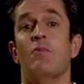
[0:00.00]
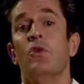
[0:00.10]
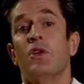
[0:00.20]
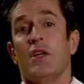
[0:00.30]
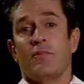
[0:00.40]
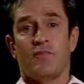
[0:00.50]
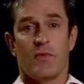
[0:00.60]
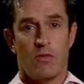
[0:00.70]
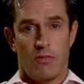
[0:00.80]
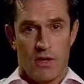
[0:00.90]
That morning,
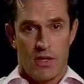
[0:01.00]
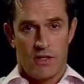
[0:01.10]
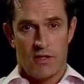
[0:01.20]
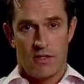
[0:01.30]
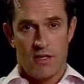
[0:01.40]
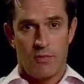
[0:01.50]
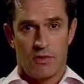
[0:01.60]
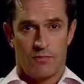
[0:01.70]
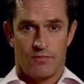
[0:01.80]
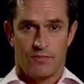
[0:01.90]
they were burning the
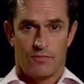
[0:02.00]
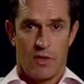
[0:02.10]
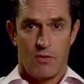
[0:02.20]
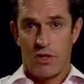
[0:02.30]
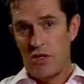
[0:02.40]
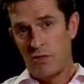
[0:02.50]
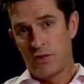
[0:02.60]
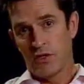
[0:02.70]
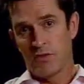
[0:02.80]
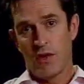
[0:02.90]
stubble. We
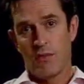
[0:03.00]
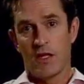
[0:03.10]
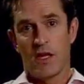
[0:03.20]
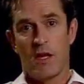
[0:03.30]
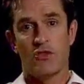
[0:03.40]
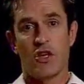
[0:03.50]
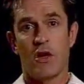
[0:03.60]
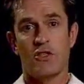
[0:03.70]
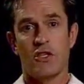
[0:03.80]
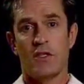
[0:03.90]
knew because my mother came
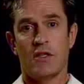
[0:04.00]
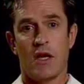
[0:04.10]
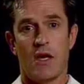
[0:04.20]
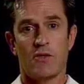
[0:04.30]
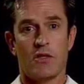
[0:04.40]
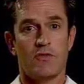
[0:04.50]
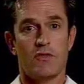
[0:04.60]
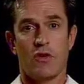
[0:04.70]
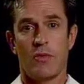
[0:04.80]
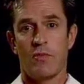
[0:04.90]
charging into the house
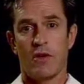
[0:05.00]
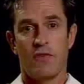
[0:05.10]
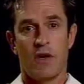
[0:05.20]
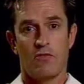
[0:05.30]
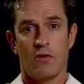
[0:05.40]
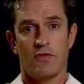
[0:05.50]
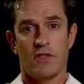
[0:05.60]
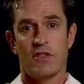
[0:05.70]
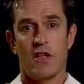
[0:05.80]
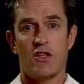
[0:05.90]
after dropping my father
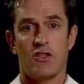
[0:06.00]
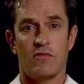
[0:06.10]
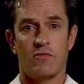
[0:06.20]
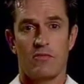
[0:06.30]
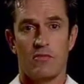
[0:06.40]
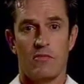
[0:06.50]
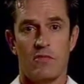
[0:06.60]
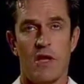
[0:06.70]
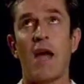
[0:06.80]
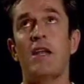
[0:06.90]
off at the station.
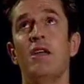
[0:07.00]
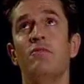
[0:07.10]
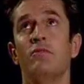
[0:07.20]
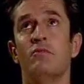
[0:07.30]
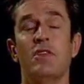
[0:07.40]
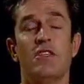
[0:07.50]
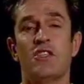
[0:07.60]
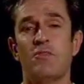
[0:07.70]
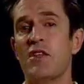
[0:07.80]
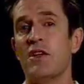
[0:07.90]
"Nanny,
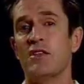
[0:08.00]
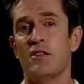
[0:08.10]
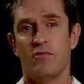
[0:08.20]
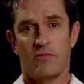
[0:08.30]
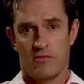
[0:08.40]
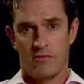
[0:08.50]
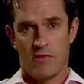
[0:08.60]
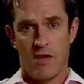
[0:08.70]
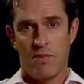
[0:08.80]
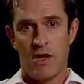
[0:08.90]
Mrs. Smithers,
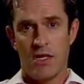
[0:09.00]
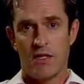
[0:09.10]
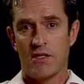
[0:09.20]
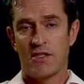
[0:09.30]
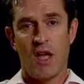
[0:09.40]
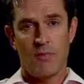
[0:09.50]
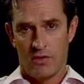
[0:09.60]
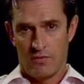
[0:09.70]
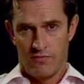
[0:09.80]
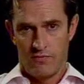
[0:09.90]
they're burning the
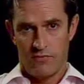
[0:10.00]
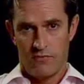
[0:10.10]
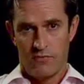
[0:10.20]
stubble."